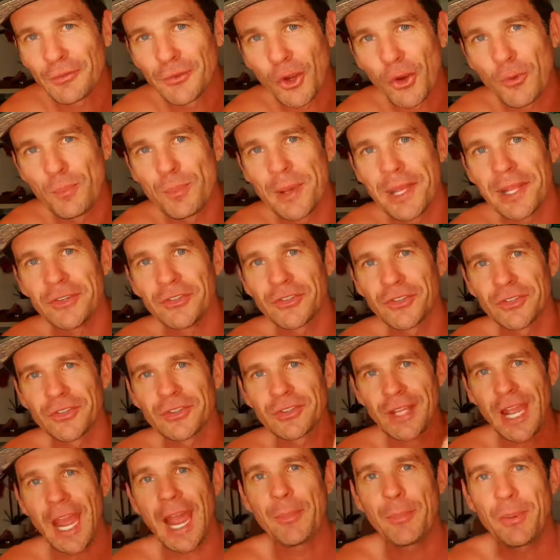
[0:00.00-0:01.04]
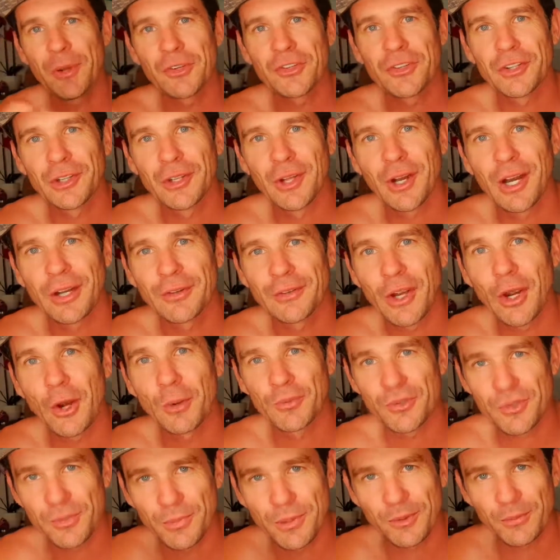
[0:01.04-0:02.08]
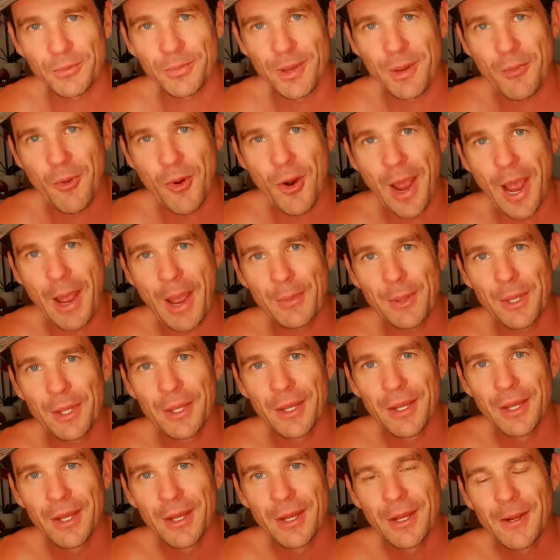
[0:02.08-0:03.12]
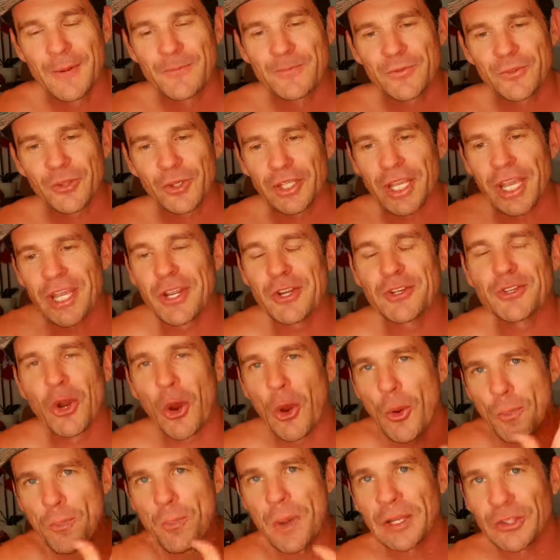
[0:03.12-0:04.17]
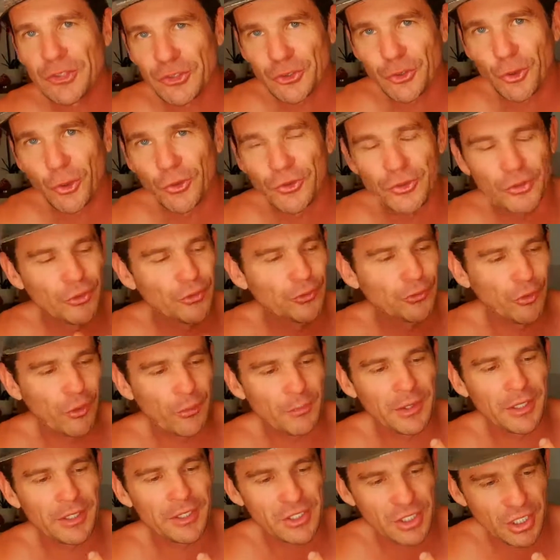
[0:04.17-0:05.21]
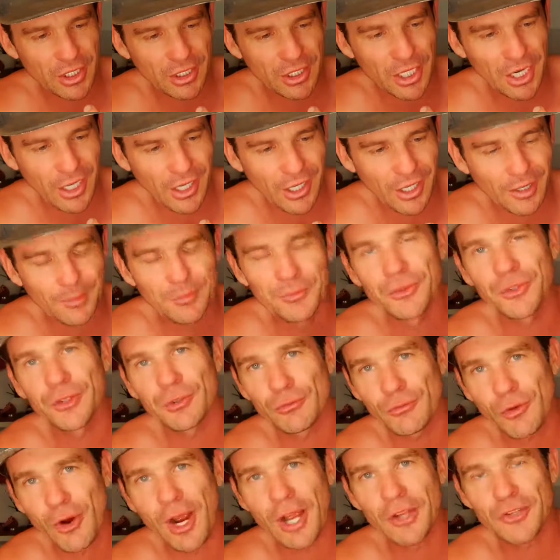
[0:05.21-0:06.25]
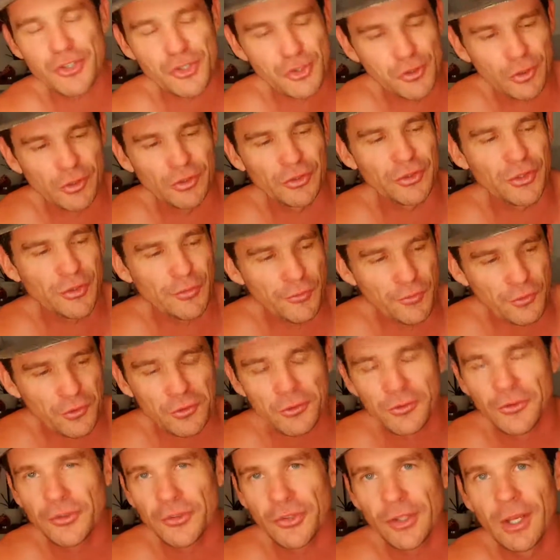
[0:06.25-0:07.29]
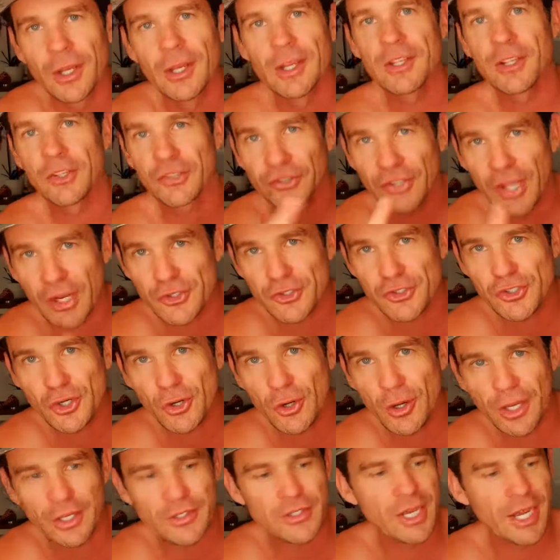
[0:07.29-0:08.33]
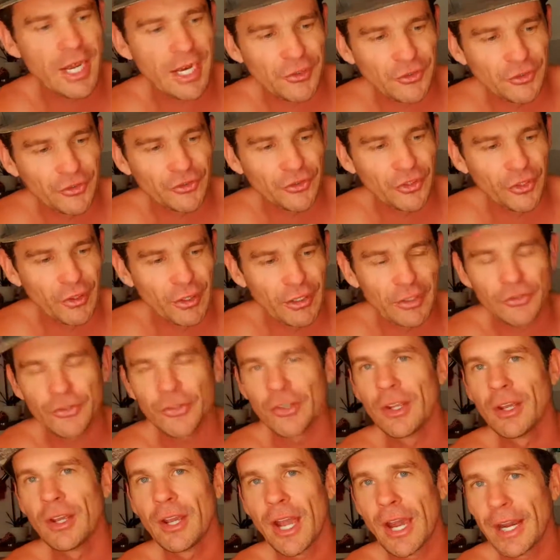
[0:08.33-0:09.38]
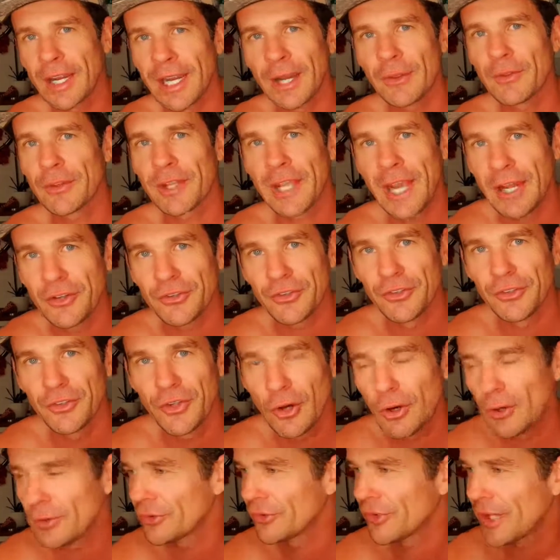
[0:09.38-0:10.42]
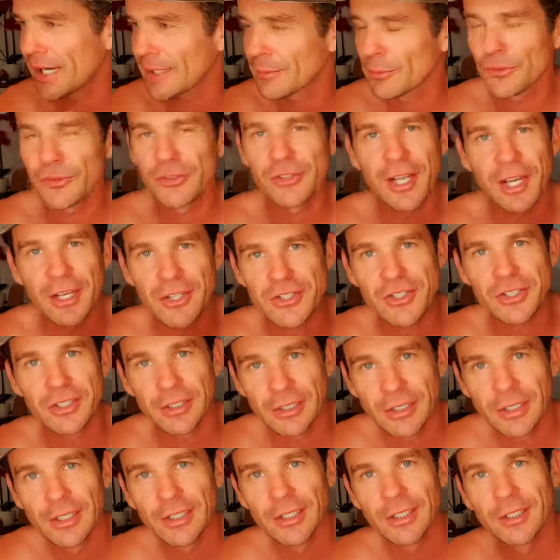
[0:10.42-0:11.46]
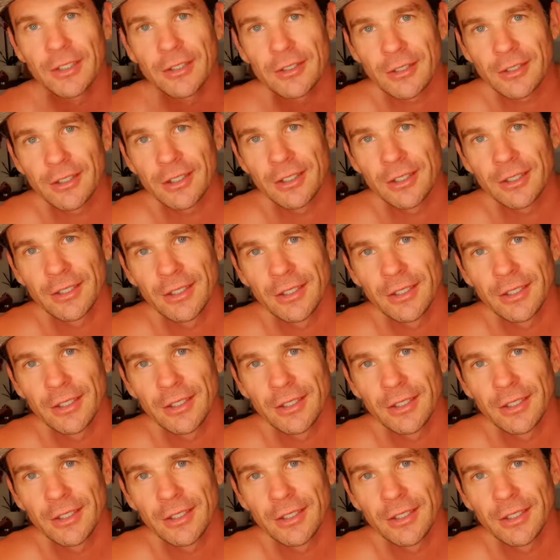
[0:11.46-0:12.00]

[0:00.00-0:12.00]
Dopamine's happiness in life. Helps you be more happy. So get your dopamine sources from your carbs, your rice, sugars, your fruits, your sunshine, your exercise, hang out with the cats and dogs and animals in nature, all right?